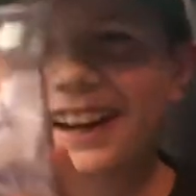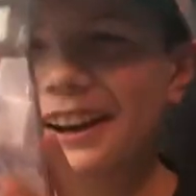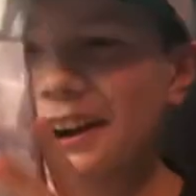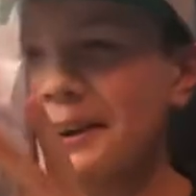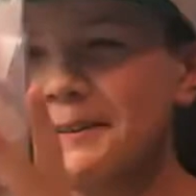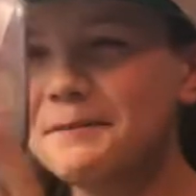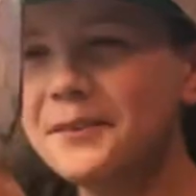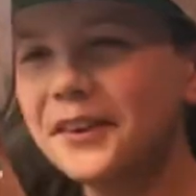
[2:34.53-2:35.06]

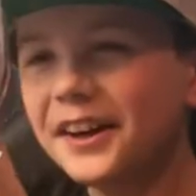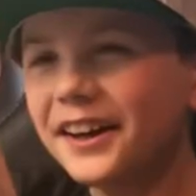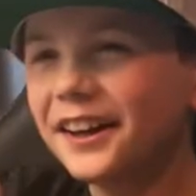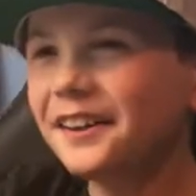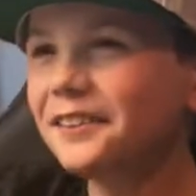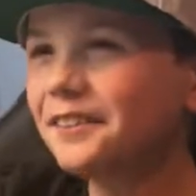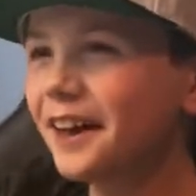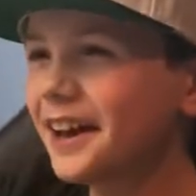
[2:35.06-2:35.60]
Um,
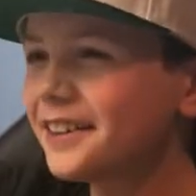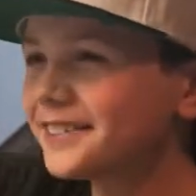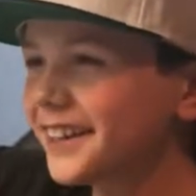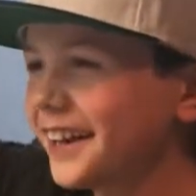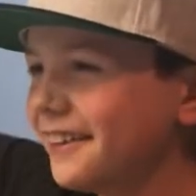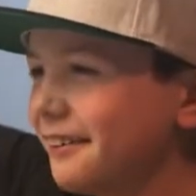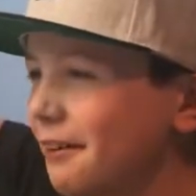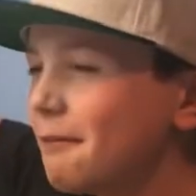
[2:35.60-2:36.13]
there's
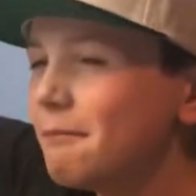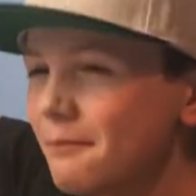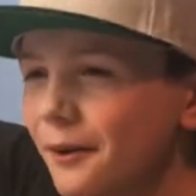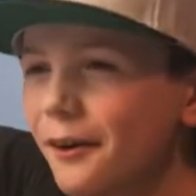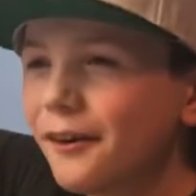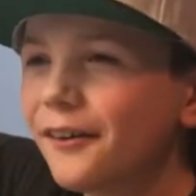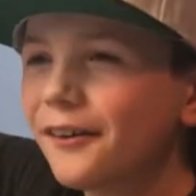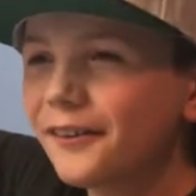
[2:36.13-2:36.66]
a lot
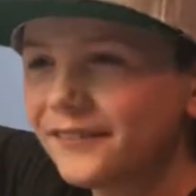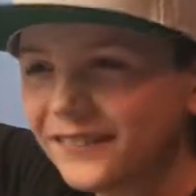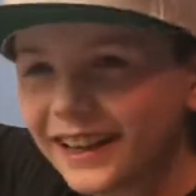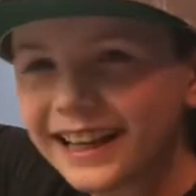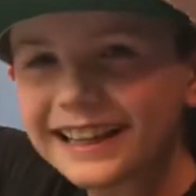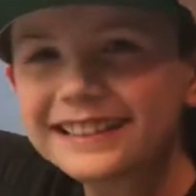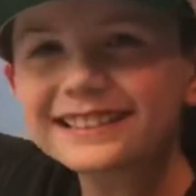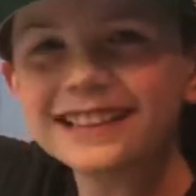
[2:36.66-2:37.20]
more of
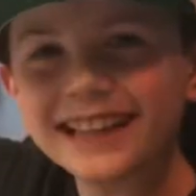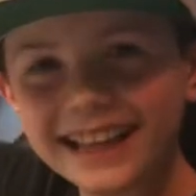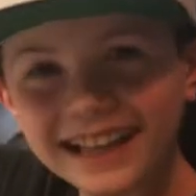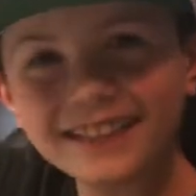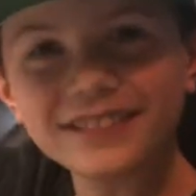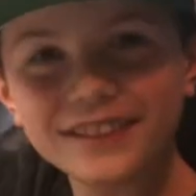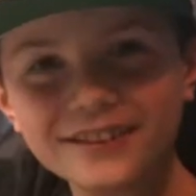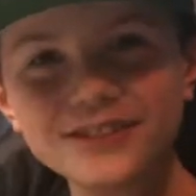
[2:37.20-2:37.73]
these
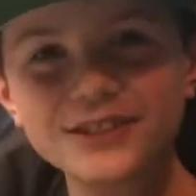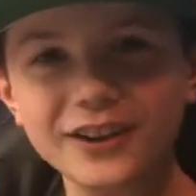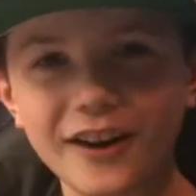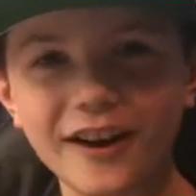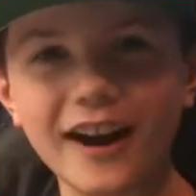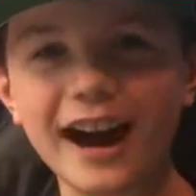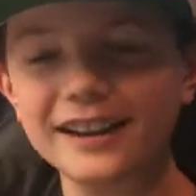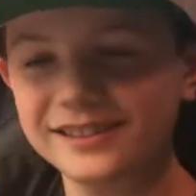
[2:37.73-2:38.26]
in the
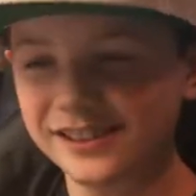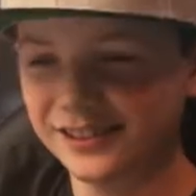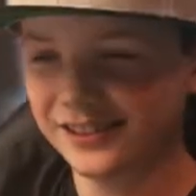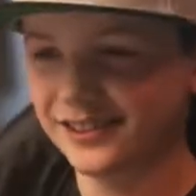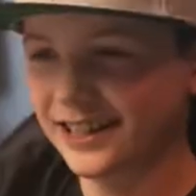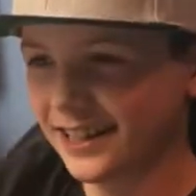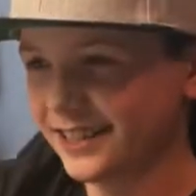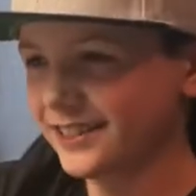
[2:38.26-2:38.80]
jar, as I
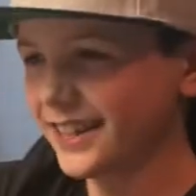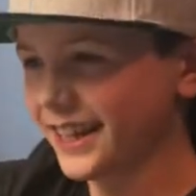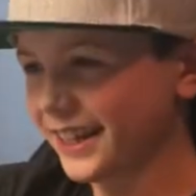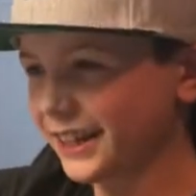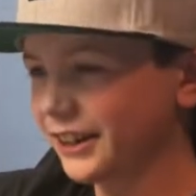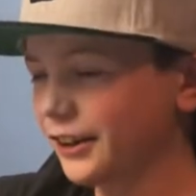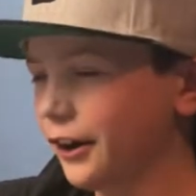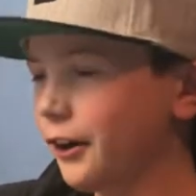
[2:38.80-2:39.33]
just said a
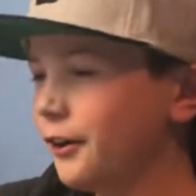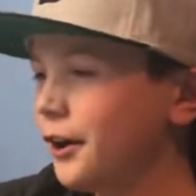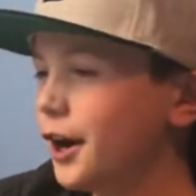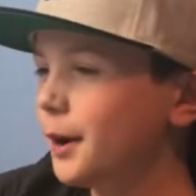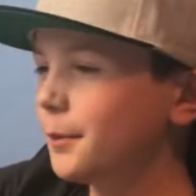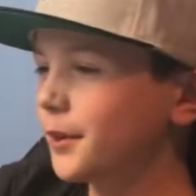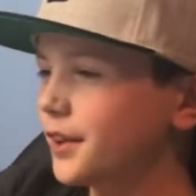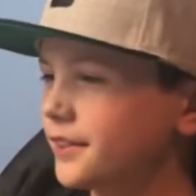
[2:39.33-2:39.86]
second ago,
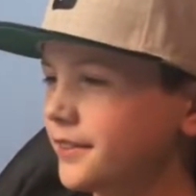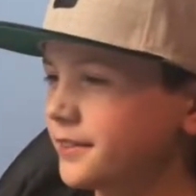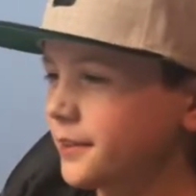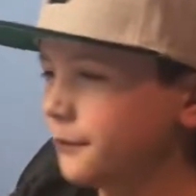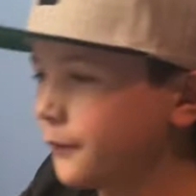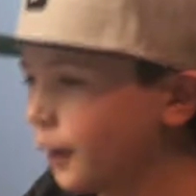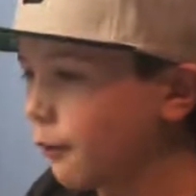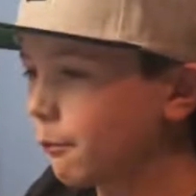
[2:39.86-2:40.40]
because it's
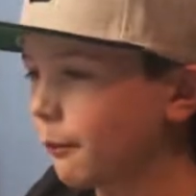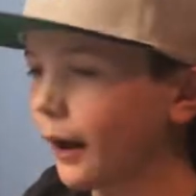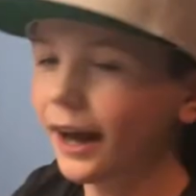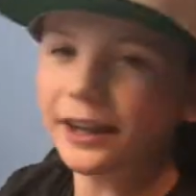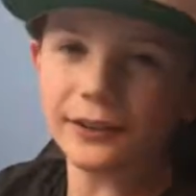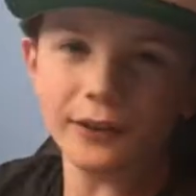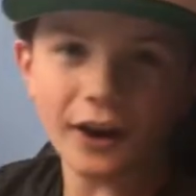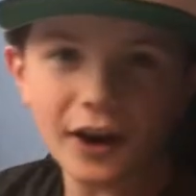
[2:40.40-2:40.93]
a Volt
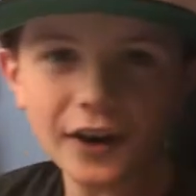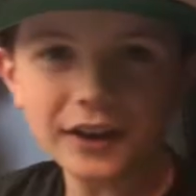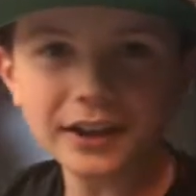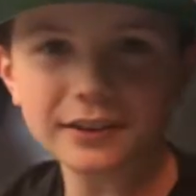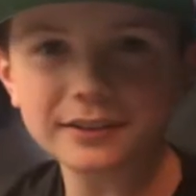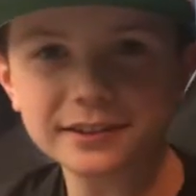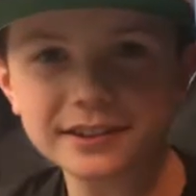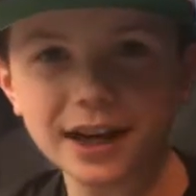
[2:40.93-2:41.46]
bike, you're
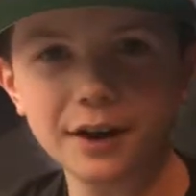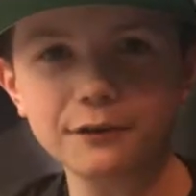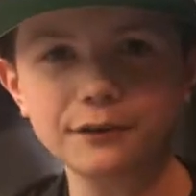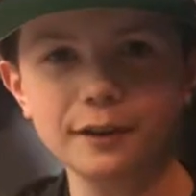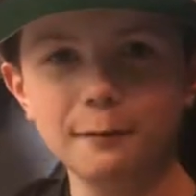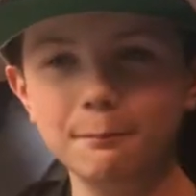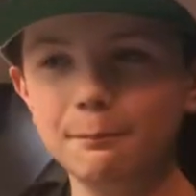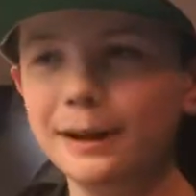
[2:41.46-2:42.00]
earning yourself
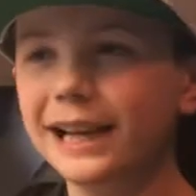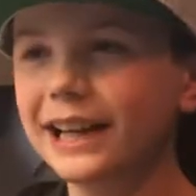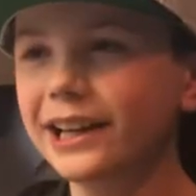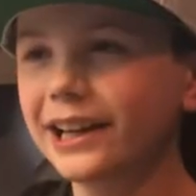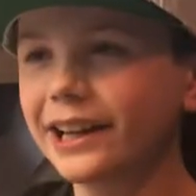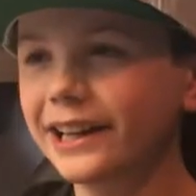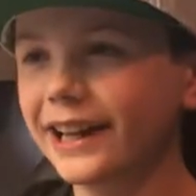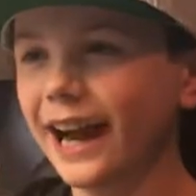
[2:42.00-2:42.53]
a
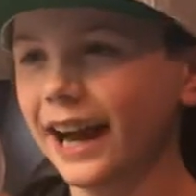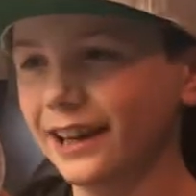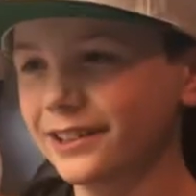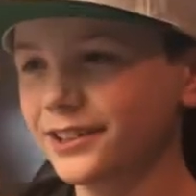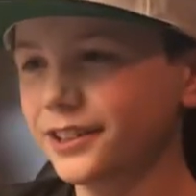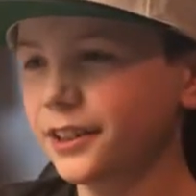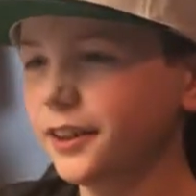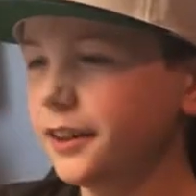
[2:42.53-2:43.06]
million
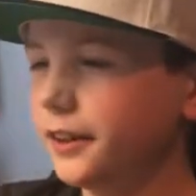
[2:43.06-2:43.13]
cash.